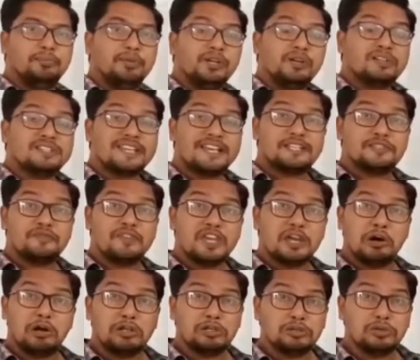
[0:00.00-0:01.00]
because as we
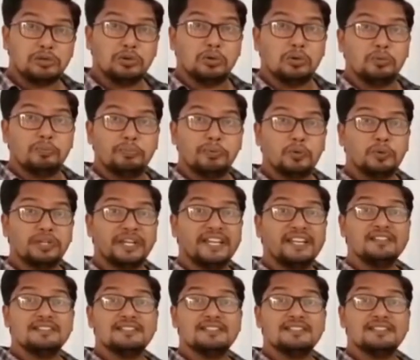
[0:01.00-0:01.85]
all know, proteins